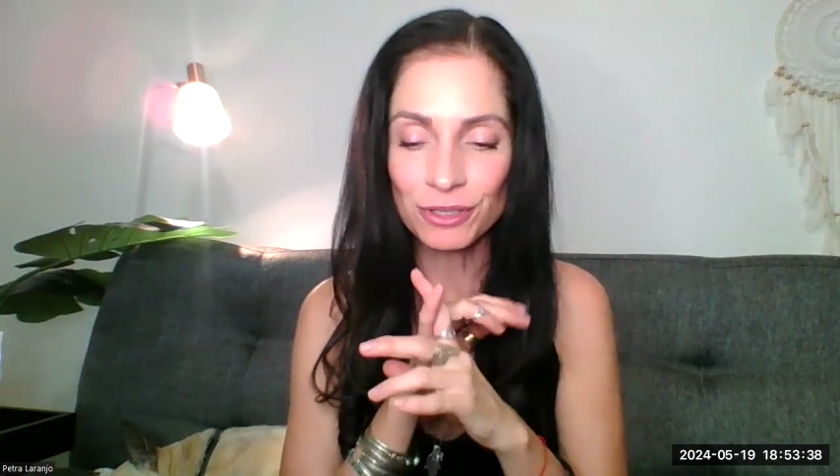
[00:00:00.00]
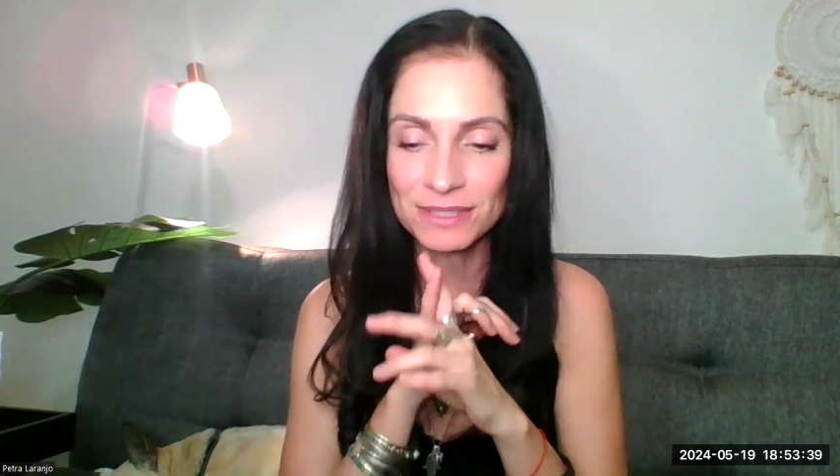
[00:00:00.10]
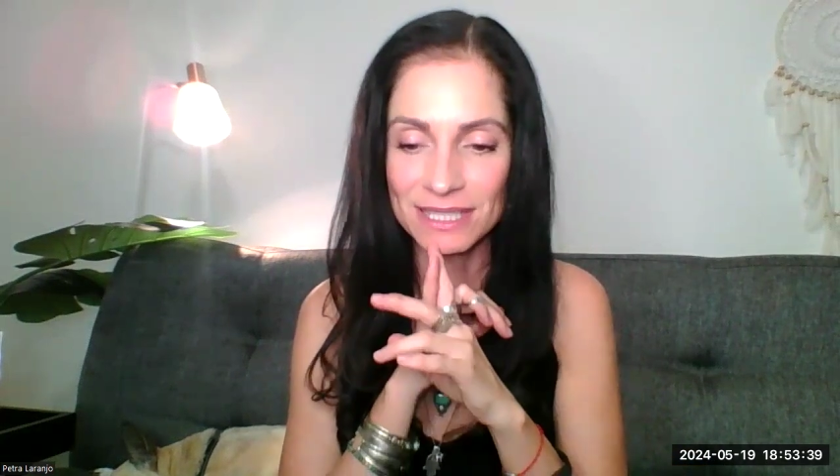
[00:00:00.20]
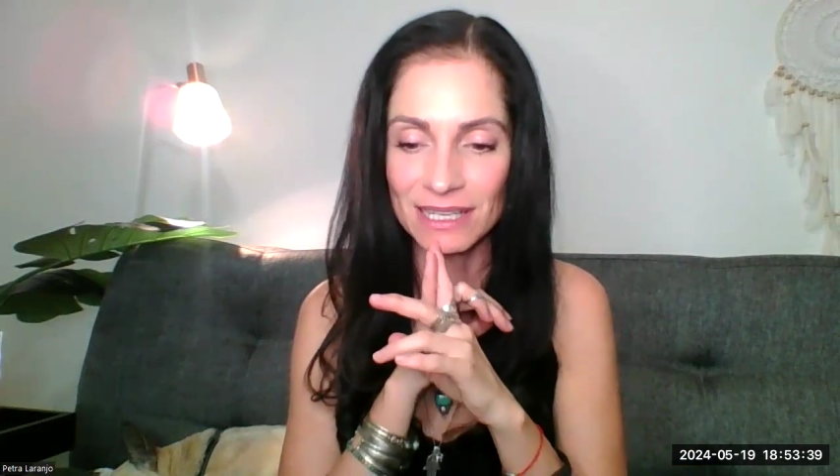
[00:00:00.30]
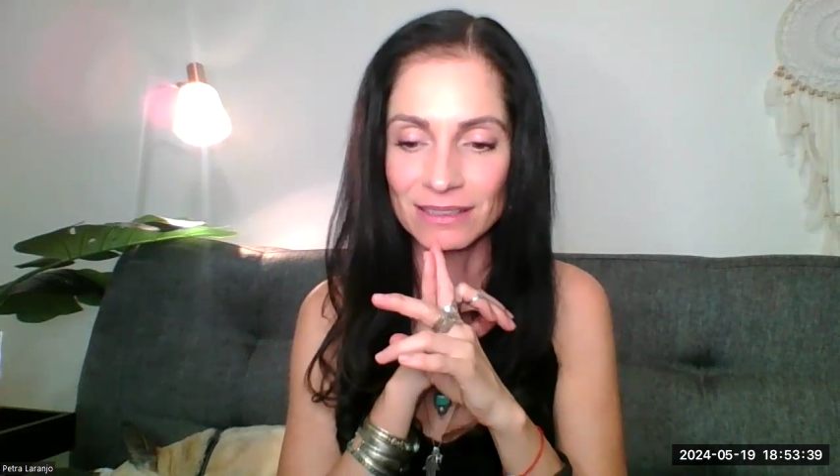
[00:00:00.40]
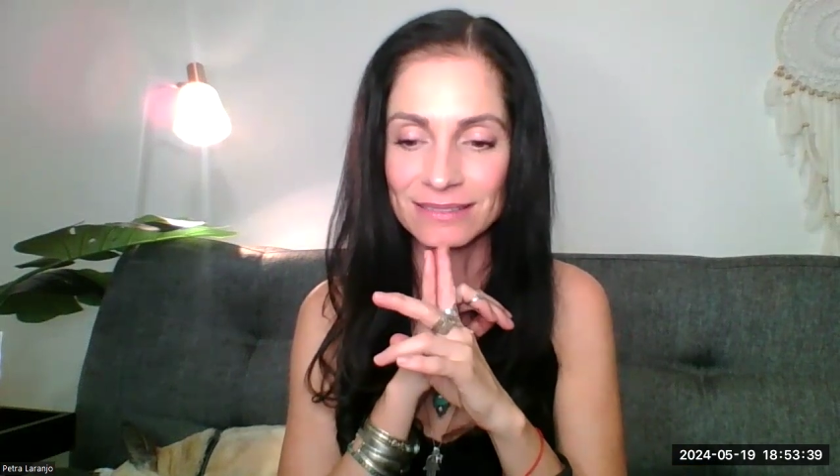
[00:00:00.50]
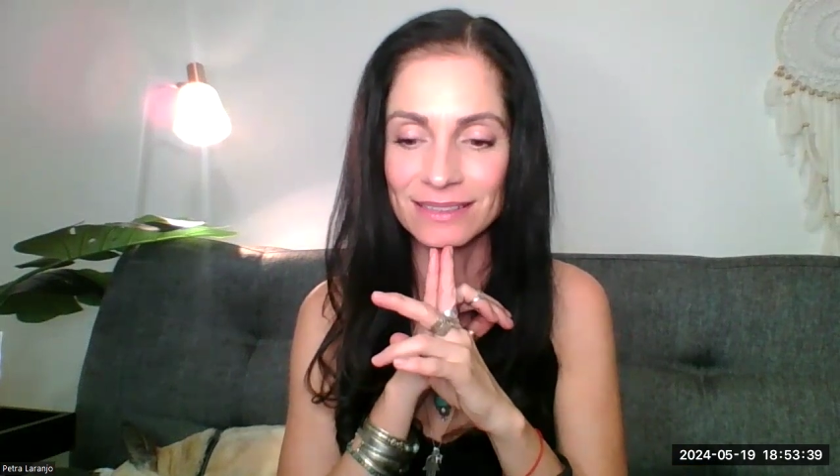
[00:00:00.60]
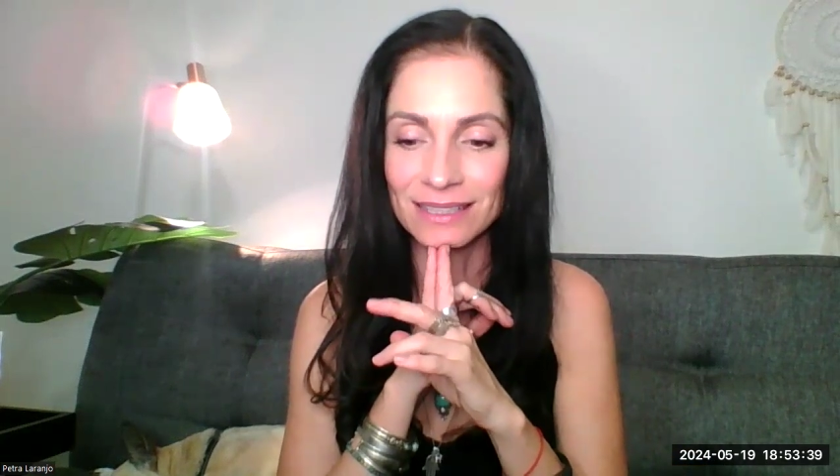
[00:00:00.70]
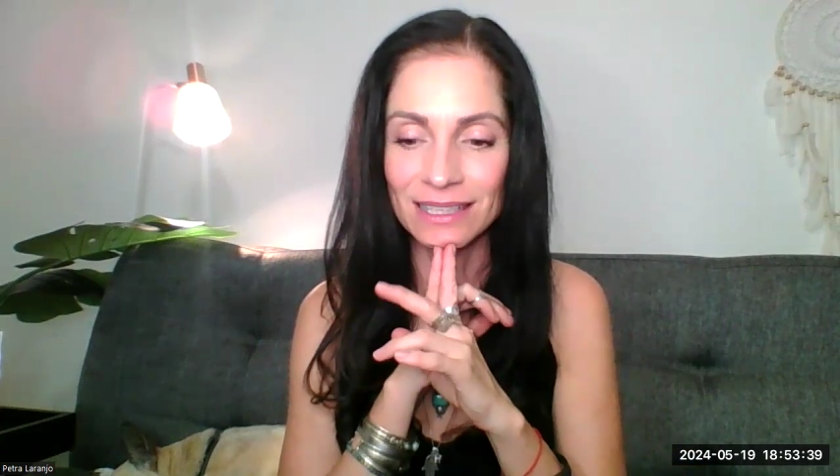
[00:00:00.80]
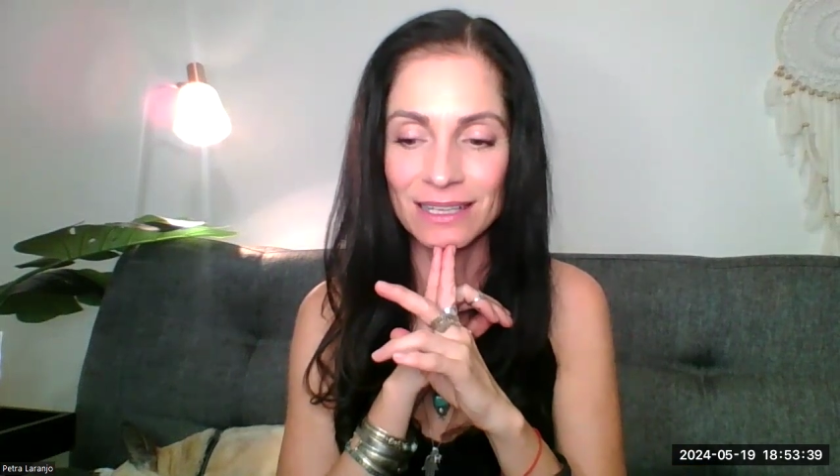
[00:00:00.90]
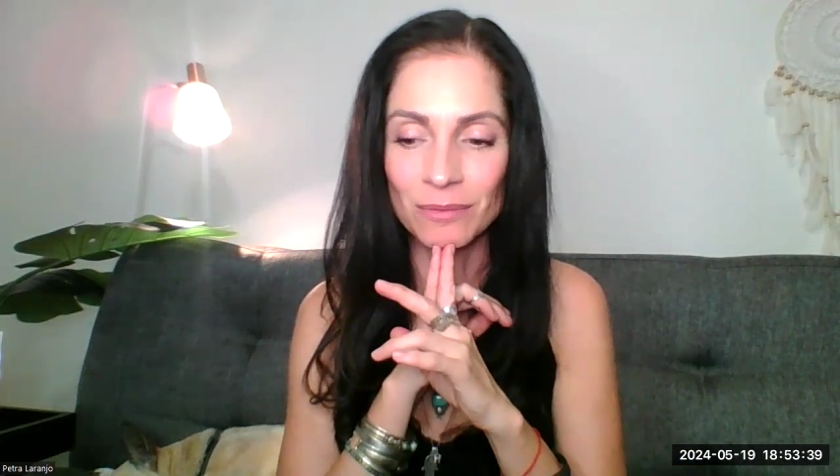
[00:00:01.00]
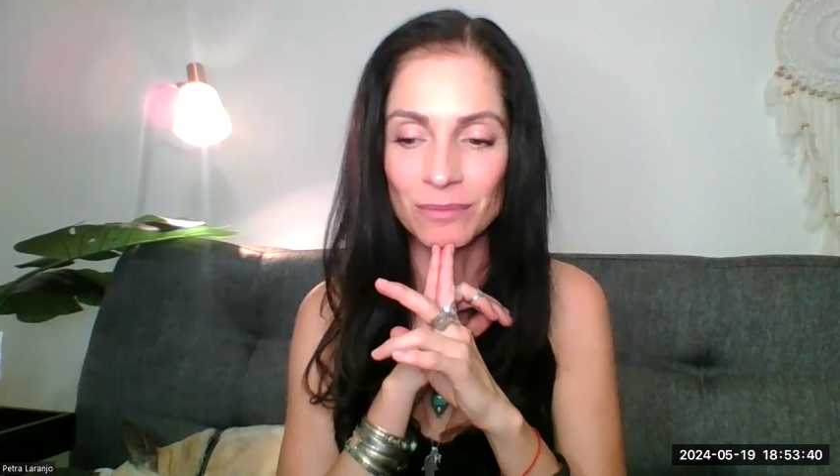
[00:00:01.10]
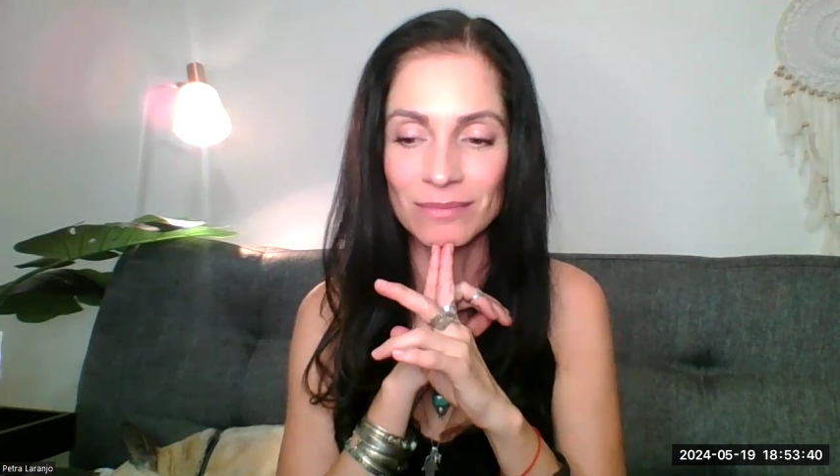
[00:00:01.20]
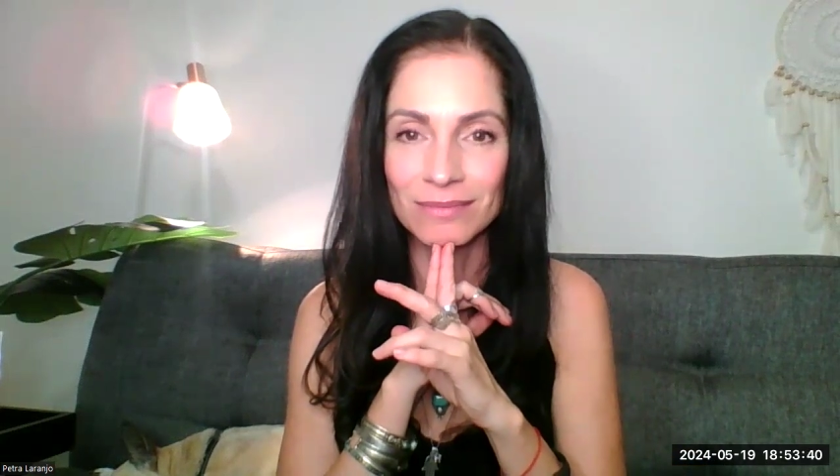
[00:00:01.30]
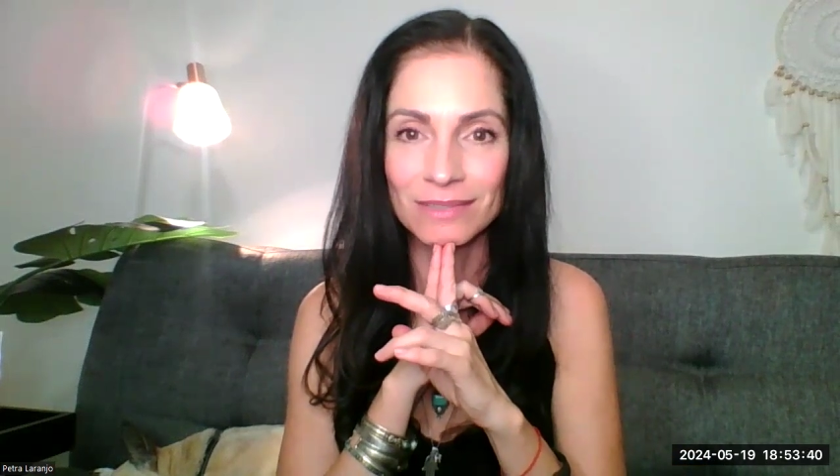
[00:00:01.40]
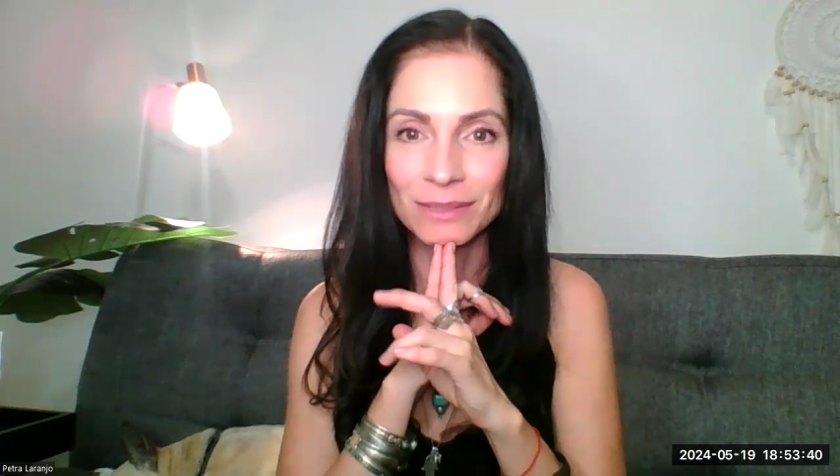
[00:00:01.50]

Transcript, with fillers: wrote down um,